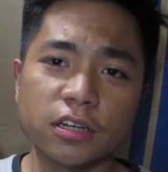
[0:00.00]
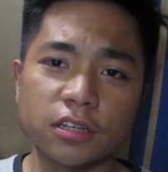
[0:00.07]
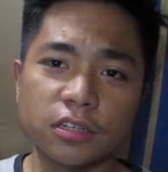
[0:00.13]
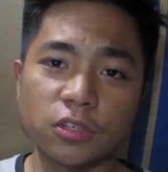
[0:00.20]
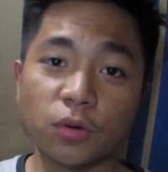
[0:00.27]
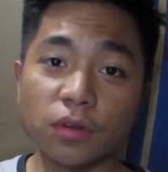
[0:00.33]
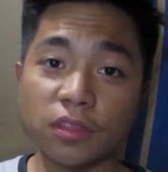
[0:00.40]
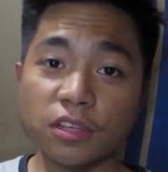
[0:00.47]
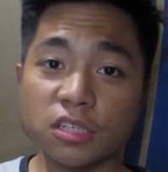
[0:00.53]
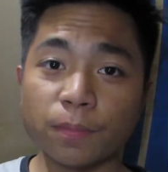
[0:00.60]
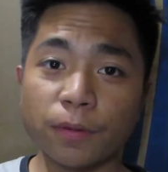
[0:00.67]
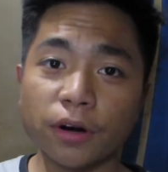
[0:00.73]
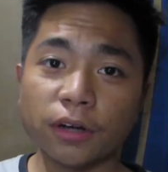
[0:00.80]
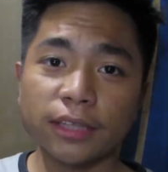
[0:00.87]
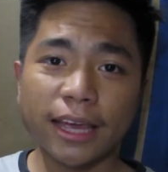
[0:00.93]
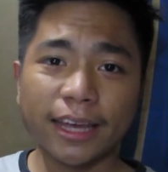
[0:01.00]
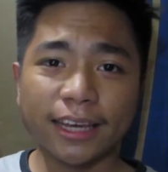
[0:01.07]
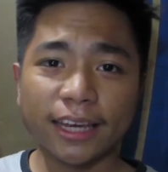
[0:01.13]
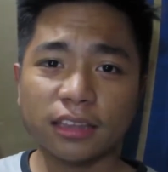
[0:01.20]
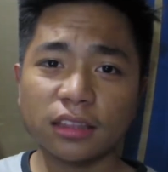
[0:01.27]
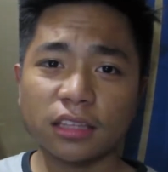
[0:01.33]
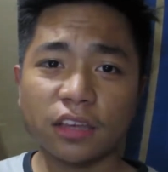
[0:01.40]
So in this part,
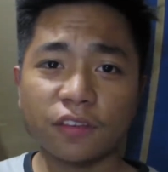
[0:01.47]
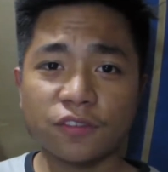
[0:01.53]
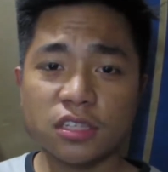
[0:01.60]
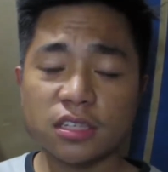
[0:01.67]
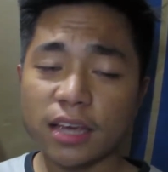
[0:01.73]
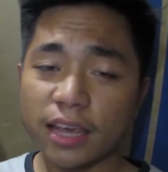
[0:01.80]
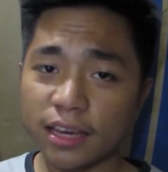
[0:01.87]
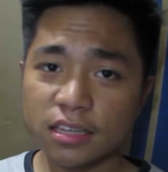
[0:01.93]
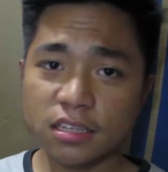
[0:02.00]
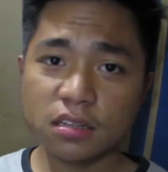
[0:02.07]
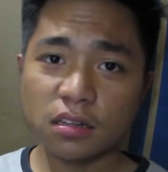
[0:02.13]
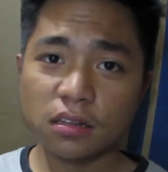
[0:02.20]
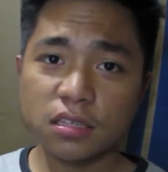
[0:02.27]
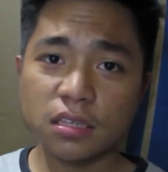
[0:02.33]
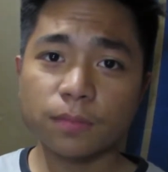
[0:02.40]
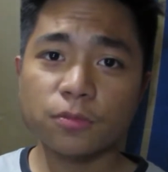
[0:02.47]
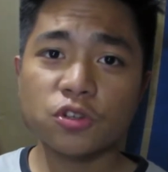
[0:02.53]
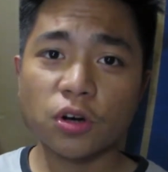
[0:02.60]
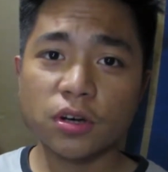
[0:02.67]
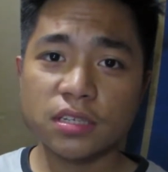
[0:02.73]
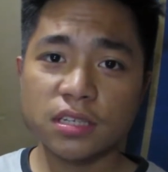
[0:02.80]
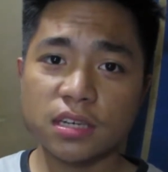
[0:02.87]
Hecate gives Hazel some
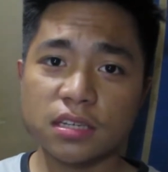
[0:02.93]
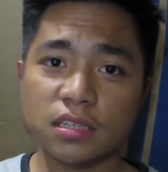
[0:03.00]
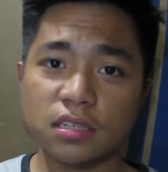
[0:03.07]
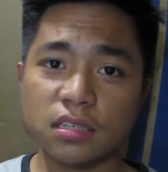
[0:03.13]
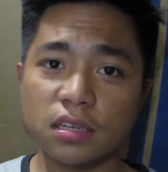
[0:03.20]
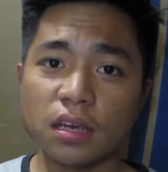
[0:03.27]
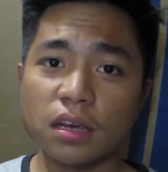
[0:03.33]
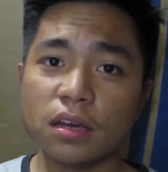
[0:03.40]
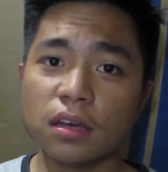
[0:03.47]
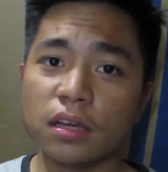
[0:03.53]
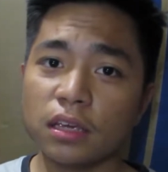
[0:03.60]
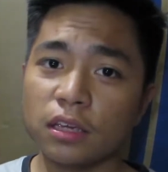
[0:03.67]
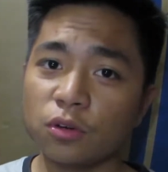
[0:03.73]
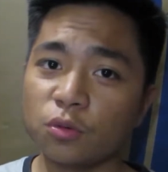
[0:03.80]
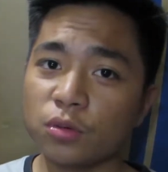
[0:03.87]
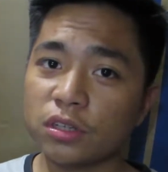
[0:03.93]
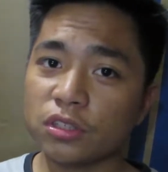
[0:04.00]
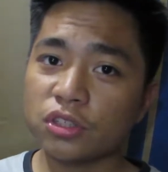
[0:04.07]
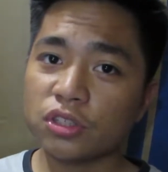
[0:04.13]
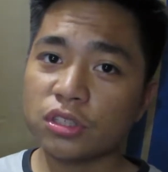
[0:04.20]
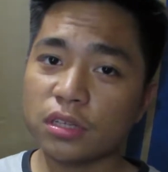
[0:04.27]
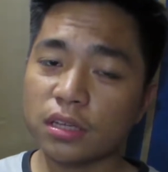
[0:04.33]
choices in
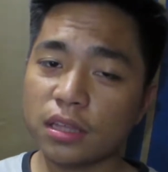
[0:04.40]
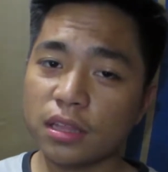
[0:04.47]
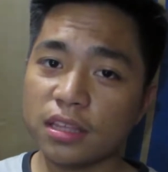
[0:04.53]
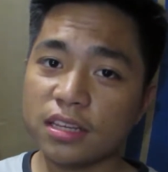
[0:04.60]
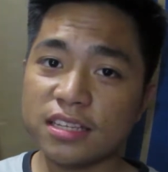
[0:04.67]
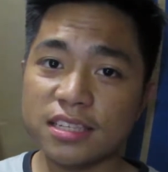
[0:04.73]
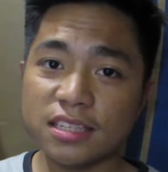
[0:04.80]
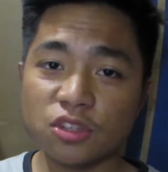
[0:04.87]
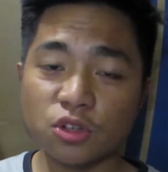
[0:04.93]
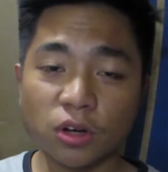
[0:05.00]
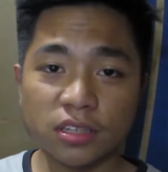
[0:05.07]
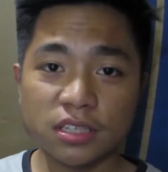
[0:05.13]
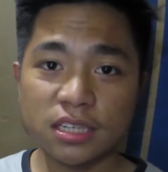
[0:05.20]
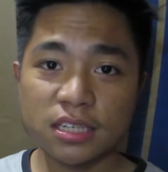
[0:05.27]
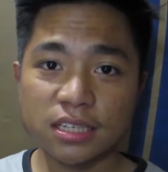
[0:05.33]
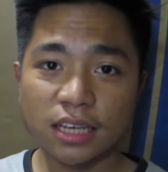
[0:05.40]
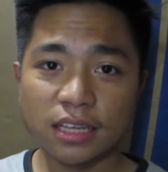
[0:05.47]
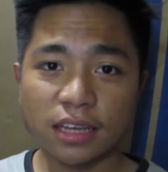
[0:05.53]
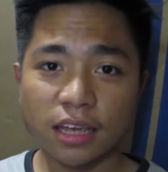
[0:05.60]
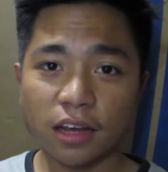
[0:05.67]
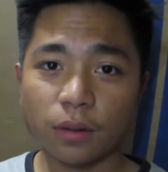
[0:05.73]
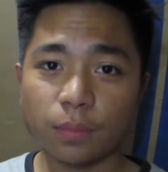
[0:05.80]
which these choices can
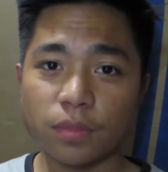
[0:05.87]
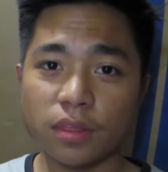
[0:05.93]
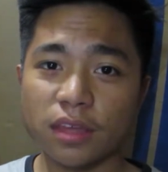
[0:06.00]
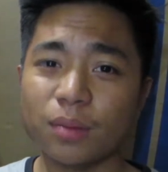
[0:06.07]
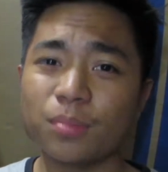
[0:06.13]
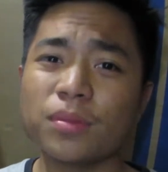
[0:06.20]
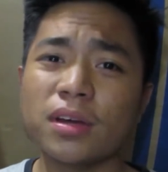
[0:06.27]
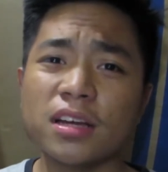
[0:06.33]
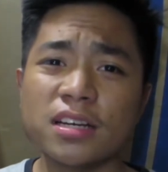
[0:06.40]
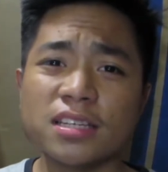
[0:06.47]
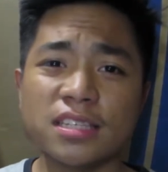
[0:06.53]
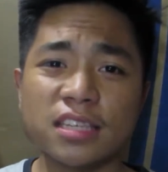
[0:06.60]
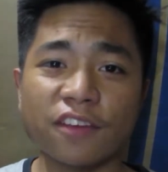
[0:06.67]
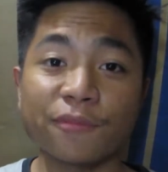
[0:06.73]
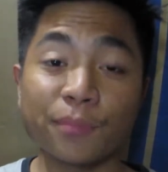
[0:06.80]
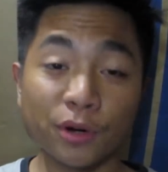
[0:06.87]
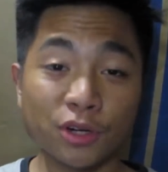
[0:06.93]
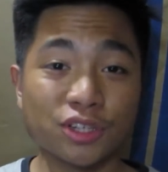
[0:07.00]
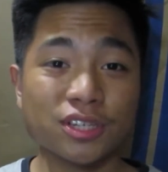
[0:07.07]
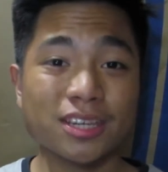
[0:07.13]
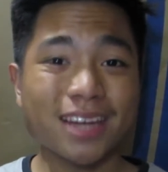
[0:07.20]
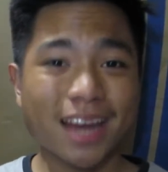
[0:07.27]
help them save
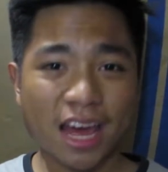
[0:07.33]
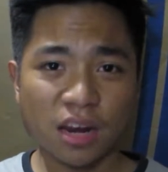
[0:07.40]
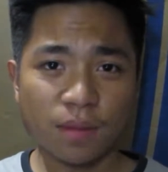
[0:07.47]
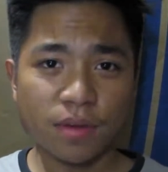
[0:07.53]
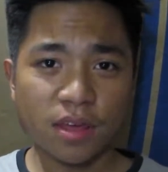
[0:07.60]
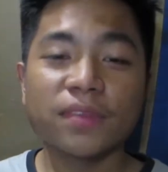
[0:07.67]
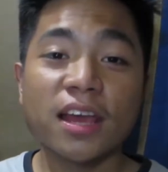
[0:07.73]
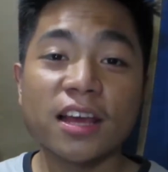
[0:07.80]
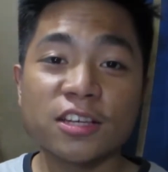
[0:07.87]
Percy and Annabeth.